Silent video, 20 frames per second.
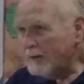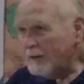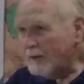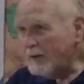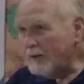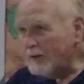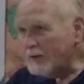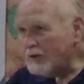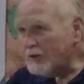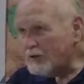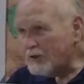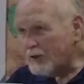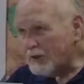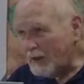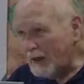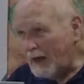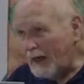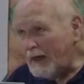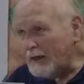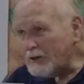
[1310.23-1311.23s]
It's the
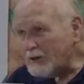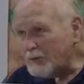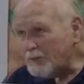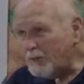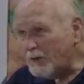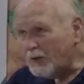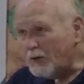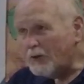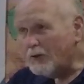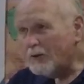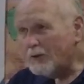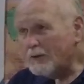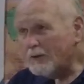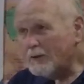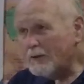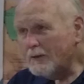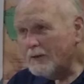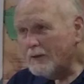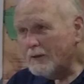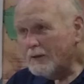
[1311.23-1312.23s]
gospel,
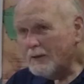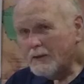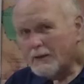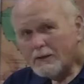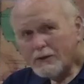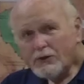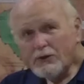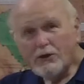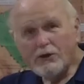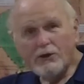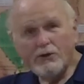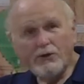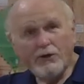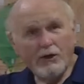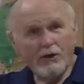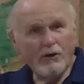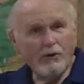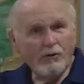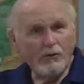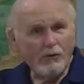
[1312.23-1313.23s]
the good
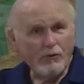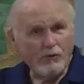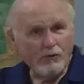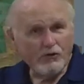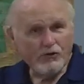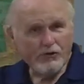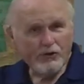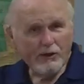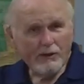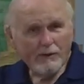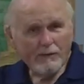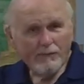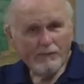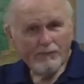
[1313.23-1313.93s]
news.